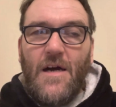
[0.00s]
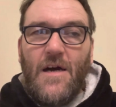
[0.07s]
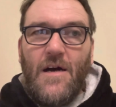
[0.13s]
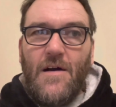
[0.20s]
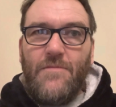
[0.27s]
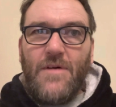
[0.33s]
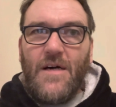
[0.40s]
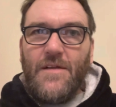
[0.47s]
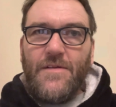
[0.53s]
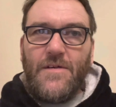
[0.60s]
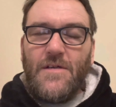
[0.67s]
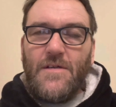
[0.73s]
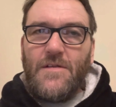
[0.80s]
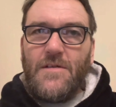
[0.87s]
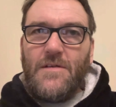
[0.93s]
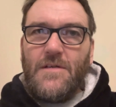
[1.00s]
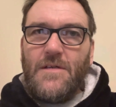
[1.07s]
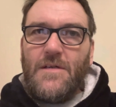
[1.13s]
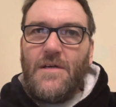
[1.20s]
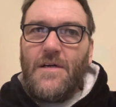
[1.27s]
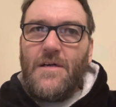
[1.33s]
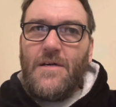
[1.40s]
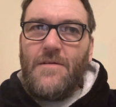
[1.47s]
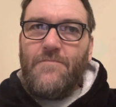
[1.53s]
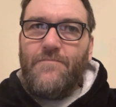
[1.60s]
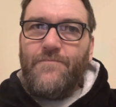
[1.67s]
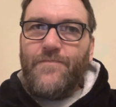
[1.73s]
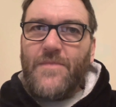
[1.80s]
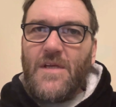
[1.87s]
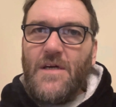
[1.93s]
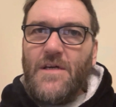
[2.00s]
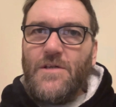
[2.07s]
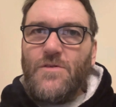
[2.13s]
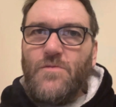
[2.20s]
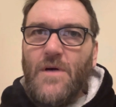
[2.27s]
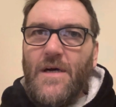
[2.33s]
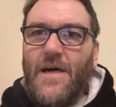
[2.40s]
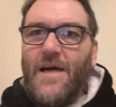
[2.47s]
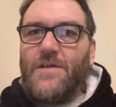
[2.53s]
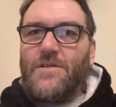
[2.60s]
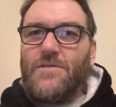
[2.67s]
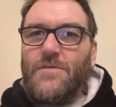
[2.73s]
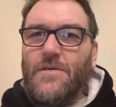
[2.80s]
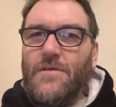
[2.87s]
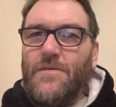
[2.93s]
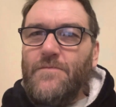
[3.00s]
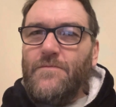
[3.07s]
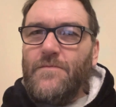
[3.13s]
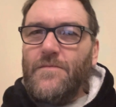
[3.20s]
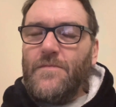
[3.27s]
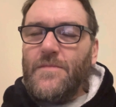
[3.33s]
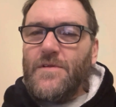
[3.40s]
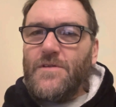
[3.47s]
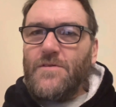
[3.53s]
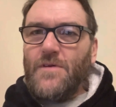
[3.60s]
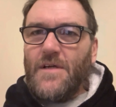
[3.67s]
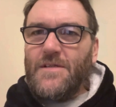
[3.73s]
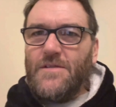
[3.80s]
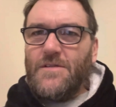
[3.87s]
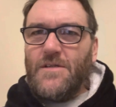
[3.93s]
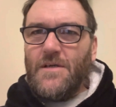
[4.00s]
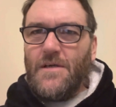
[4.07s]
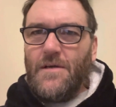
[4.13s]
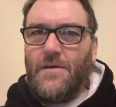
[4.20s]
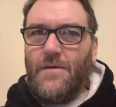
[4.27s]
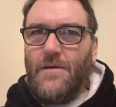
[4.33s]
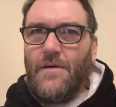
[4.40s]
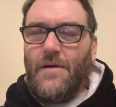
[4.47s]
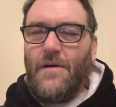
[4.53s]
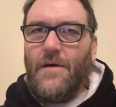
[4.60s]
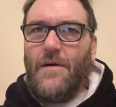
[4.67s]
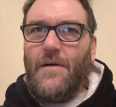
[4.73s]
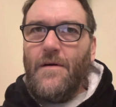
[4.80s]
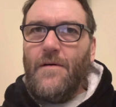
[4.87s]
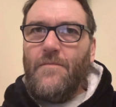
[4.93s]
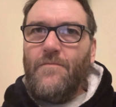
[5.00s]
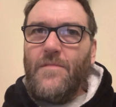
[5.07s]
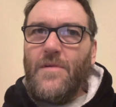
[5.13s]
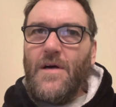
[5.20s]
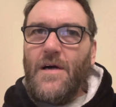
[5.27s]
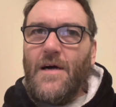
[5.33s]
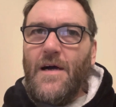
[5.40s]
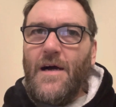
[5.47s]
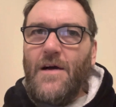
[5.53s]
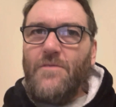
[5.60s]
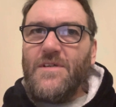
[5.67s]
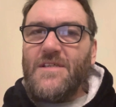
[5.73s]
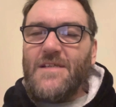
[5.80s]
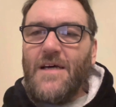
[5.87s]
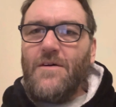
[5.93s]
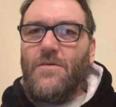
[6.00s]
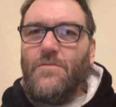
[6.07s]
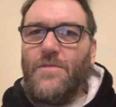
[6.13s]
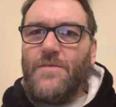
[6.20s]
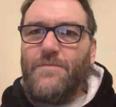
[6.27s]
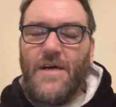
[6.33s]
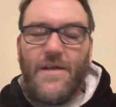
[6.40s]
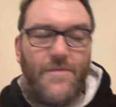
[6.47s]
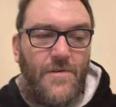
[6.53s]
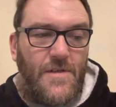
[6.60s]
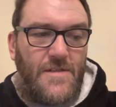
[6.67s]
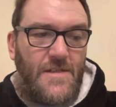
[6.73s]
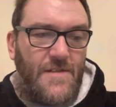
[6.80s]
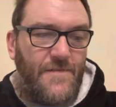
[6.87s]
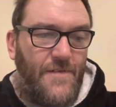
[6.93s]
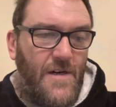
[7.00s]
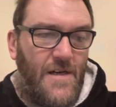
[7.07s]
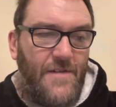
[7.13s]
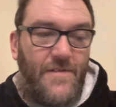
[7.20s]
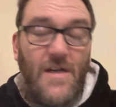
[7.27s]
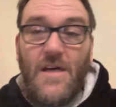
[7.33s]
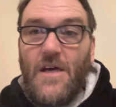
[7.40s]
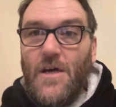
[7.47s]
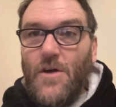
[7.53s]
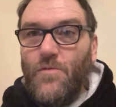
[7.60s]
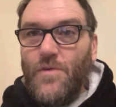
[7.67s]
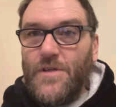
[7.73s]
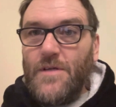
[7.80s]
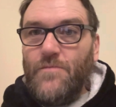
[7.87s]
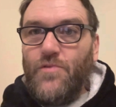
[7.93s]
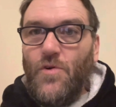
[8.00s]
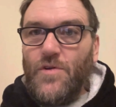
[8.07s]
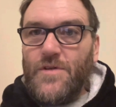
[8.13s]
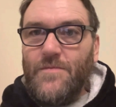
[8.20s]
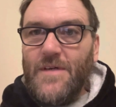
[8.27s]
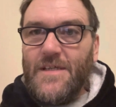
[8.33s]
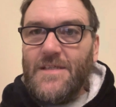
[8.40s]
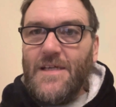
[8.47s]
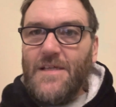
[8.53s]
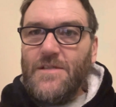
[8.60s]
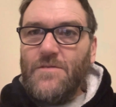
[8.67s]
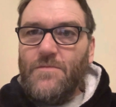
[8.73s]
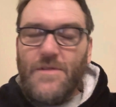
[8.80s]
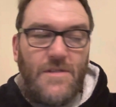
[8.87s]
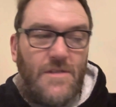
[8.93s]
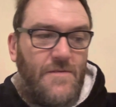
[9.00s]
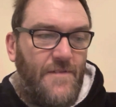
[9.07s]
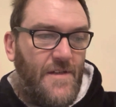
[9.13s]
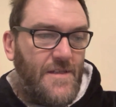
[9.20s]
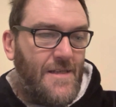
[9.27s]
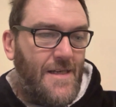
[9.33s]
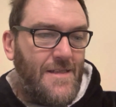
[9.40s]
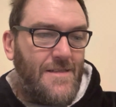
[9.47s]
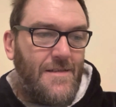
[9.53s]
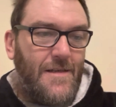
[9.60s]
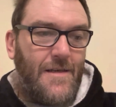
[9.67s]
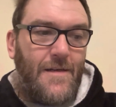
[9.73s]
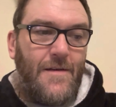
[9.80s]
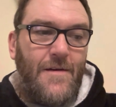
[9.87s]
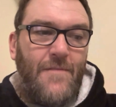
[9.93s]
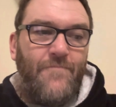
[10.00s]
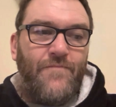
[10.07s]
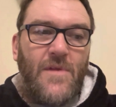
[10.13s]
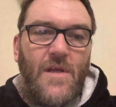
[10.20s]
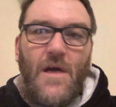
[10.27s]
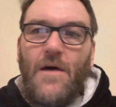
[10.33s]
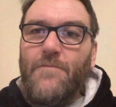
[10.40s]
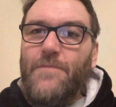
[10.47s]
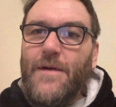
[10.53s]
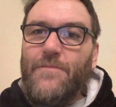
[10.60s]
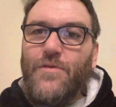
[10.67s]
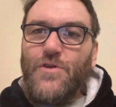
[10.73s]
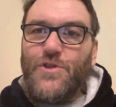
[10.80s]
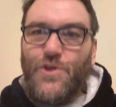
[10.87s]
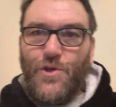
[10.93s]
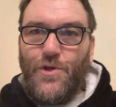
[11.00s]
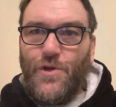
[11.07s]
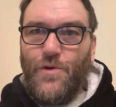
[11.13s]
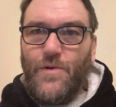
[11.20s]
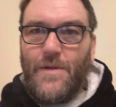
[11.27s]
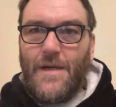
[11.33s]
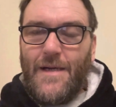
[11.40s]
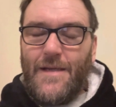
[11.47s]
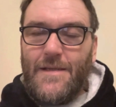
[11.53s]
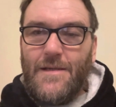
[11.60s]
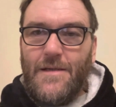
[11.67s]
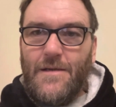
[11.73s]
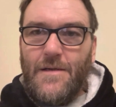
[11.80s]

the each way extra strategy, how it's set up with Bet365, which he brought to my attention, which is fantastic. And people should do that.